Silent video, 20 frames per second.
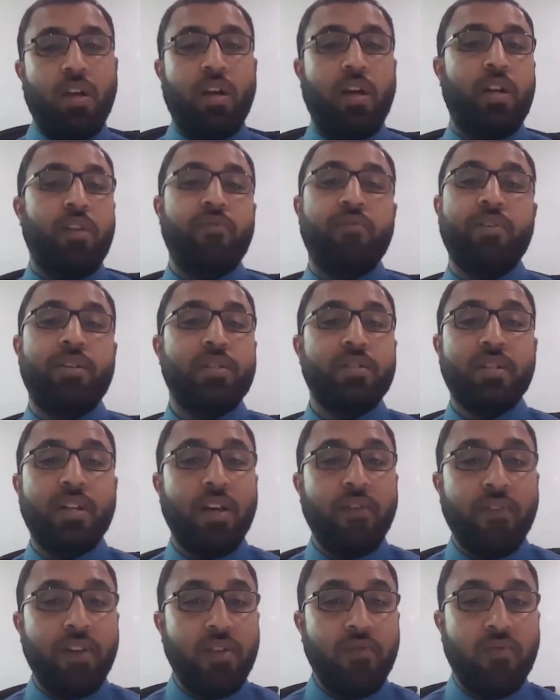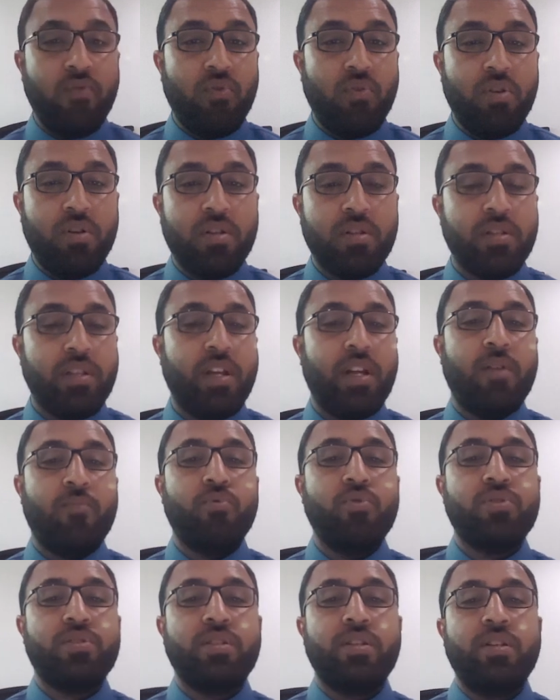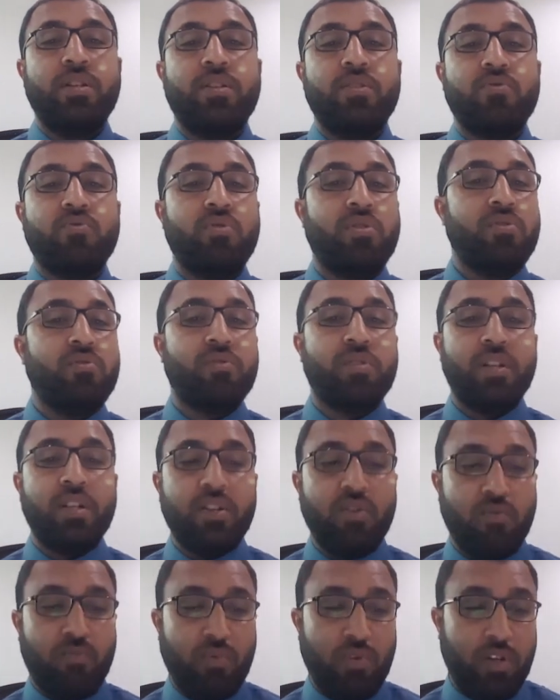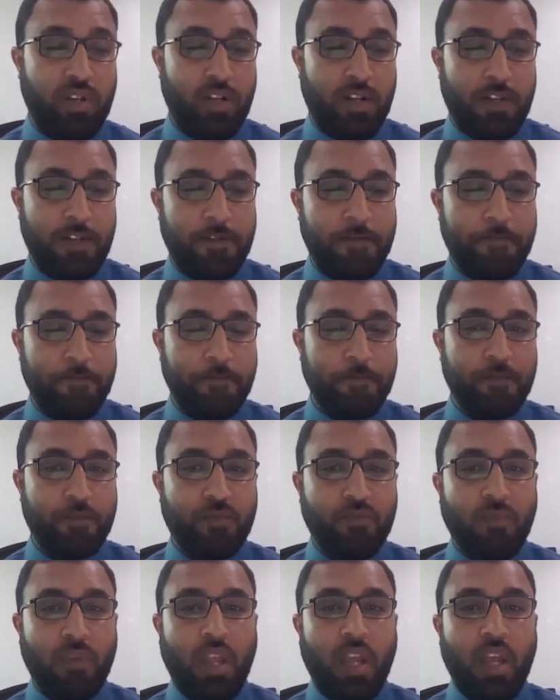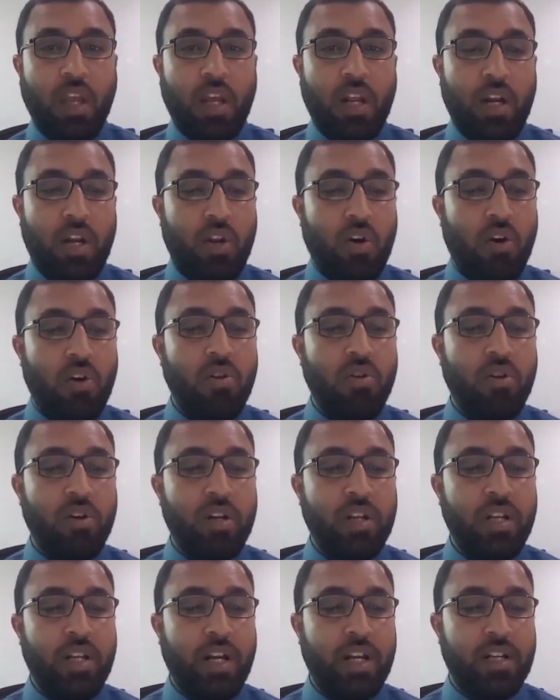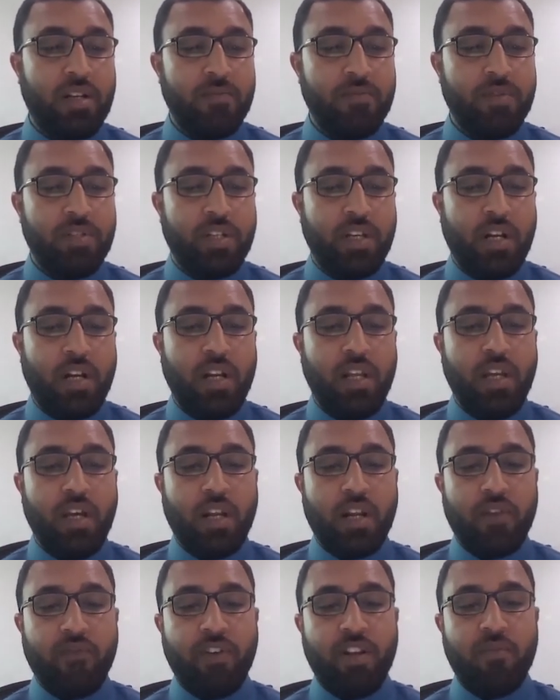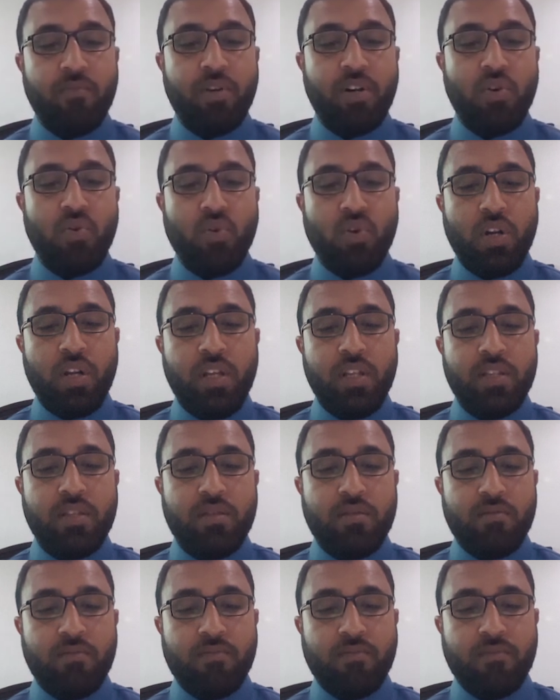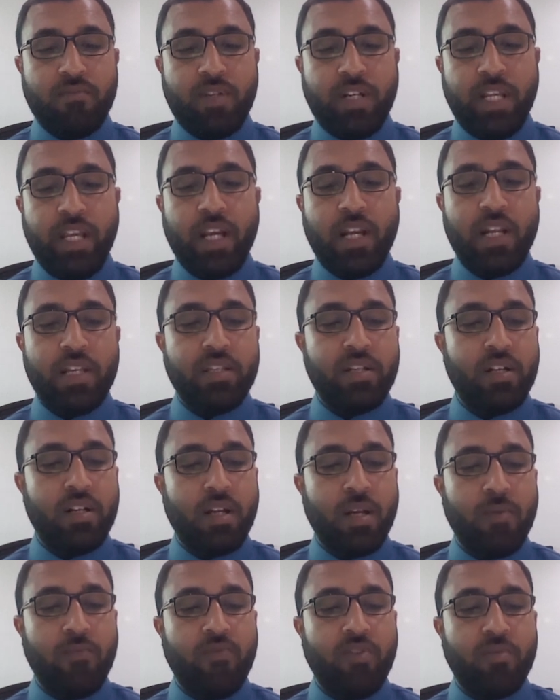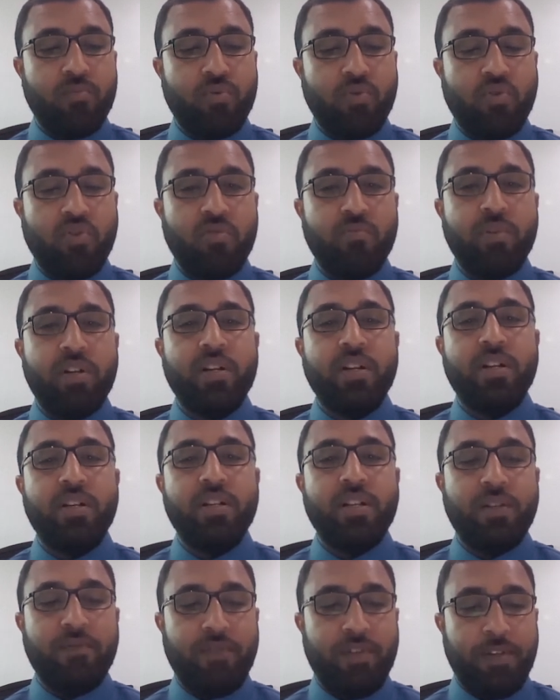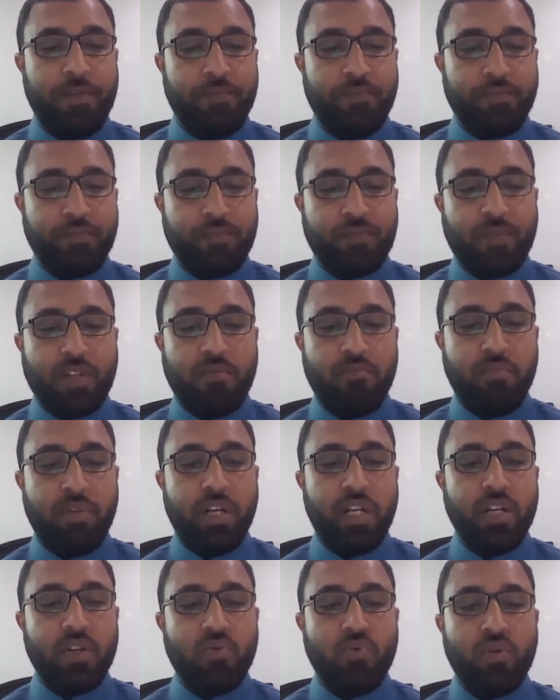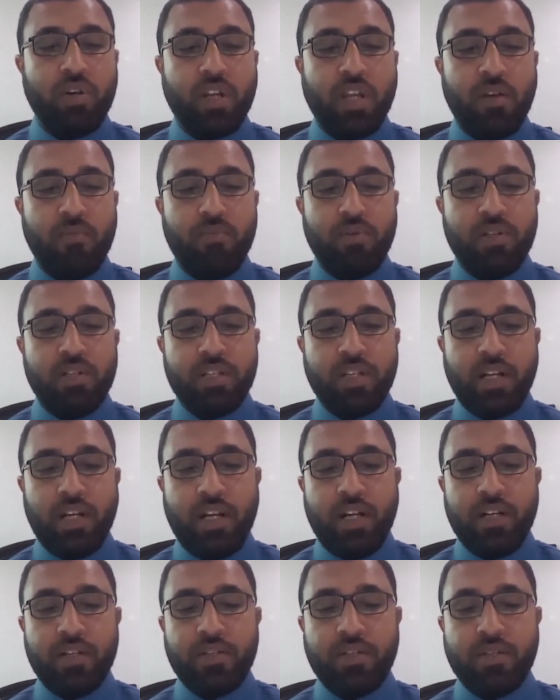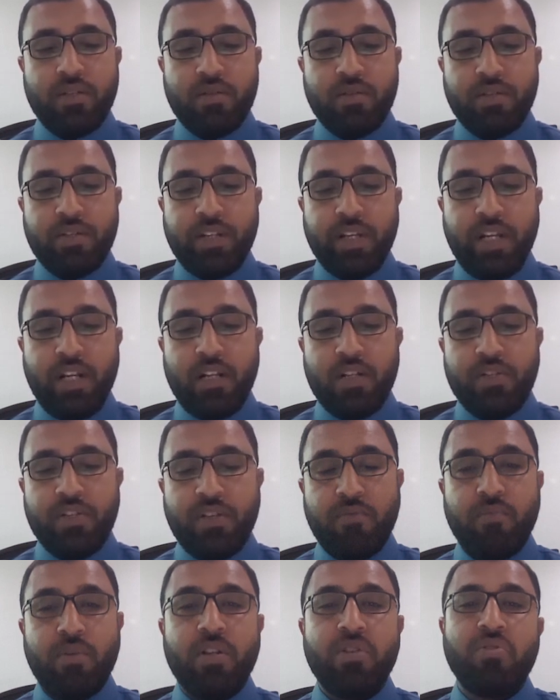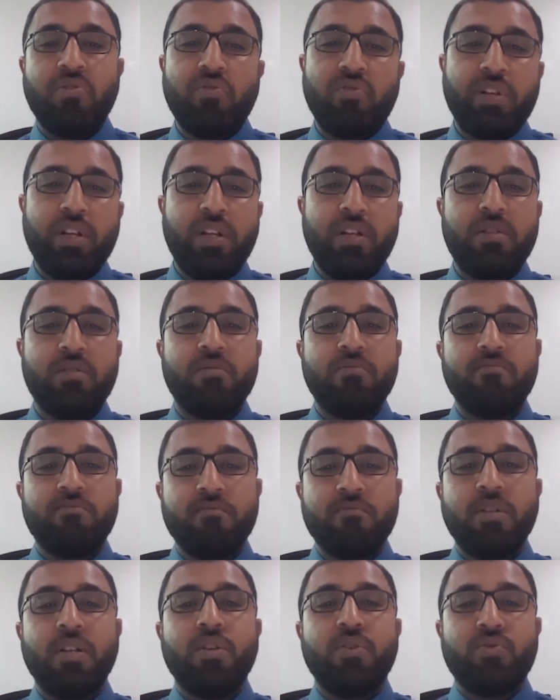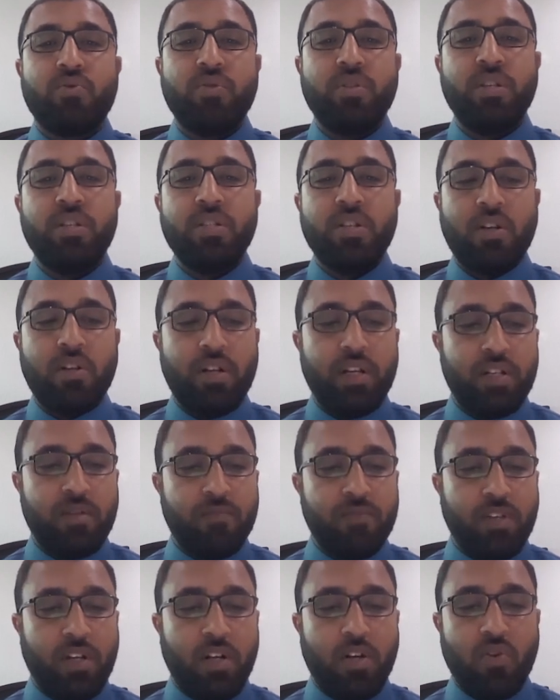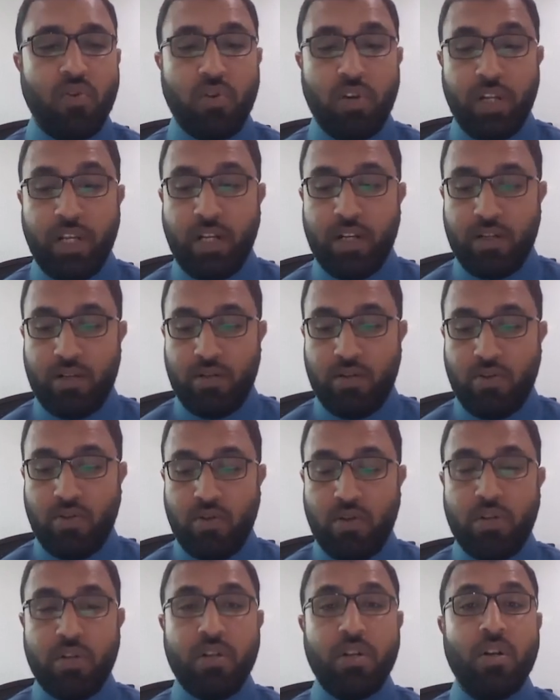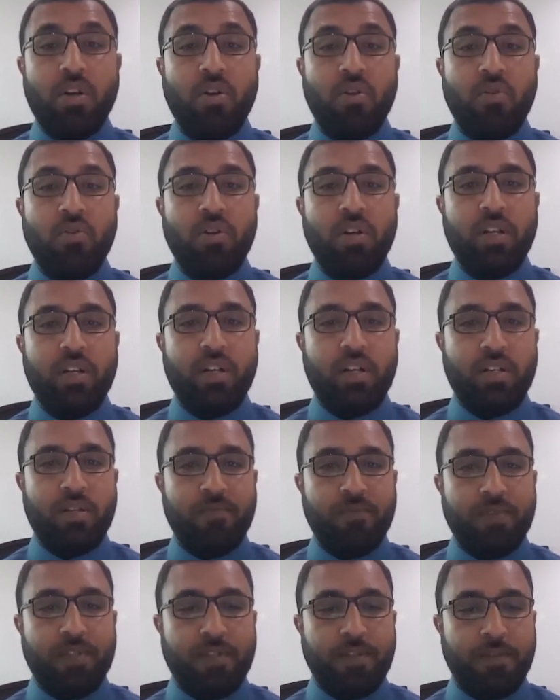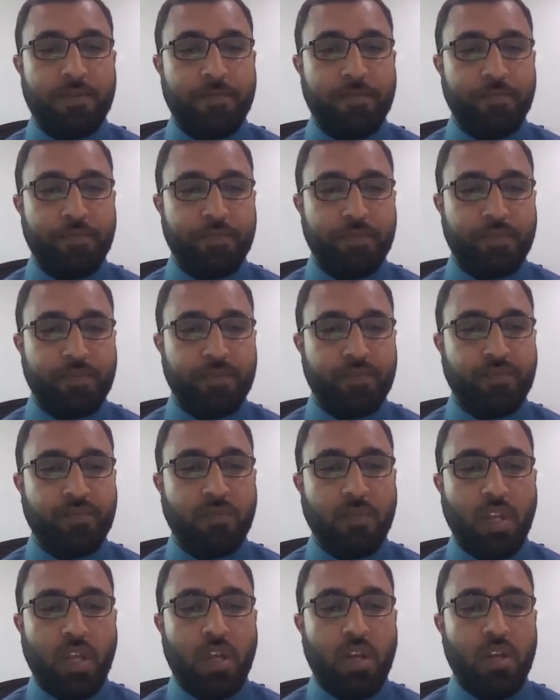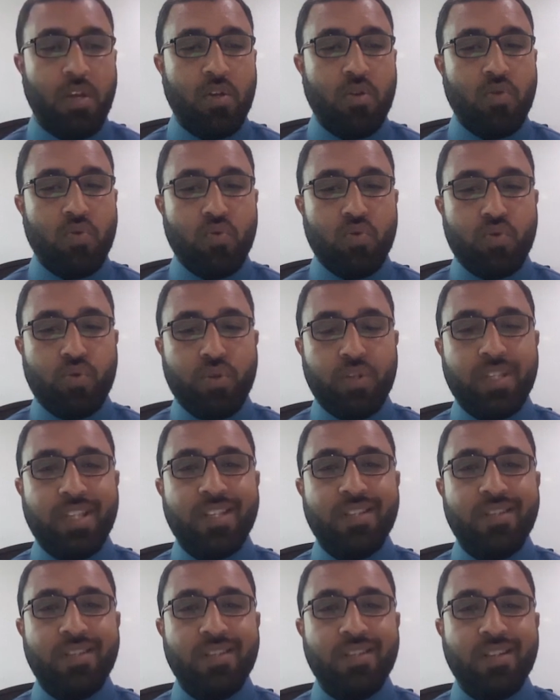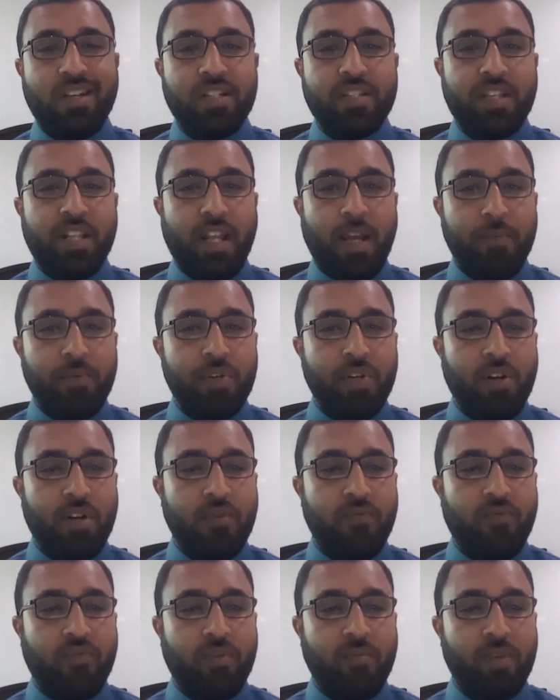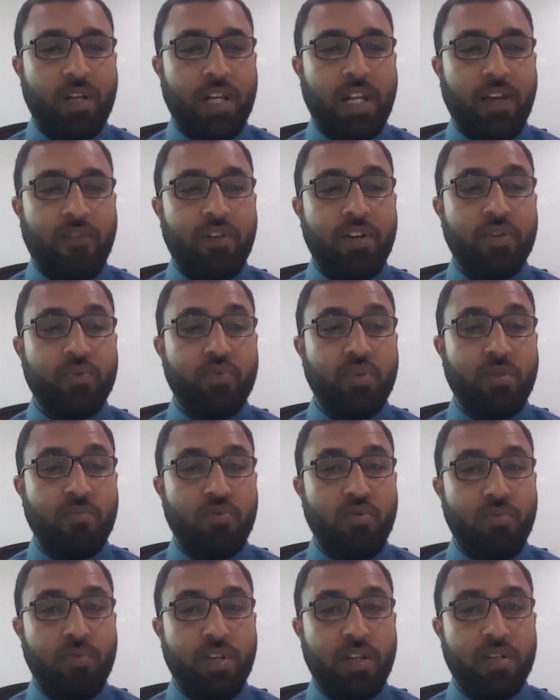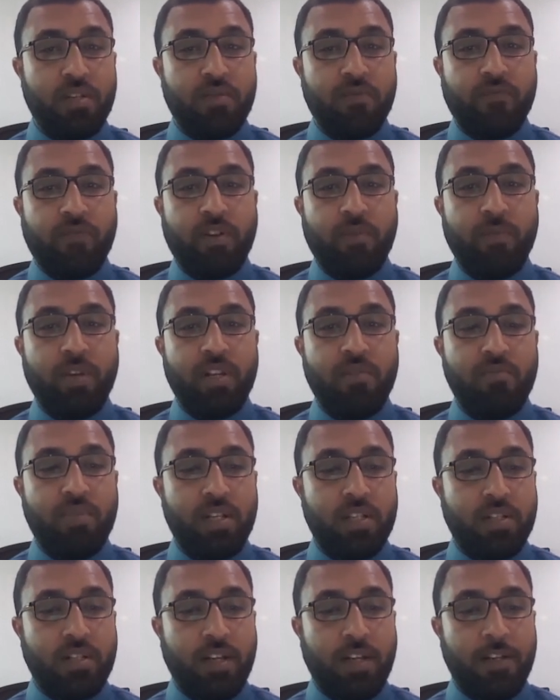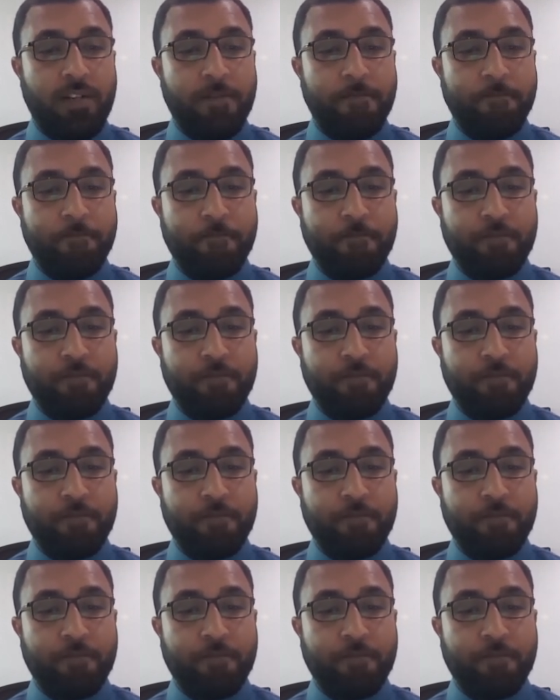And if it doesn't have any float, then obviously it is going to delay your project. Non-long lead items generally are available locally, take lesser time for procurement and delivery. May include cables, glands, steel, cement, concrete. So these all items are non-long lead items. So this is a snapshot from a level 2 WBS from any baseline.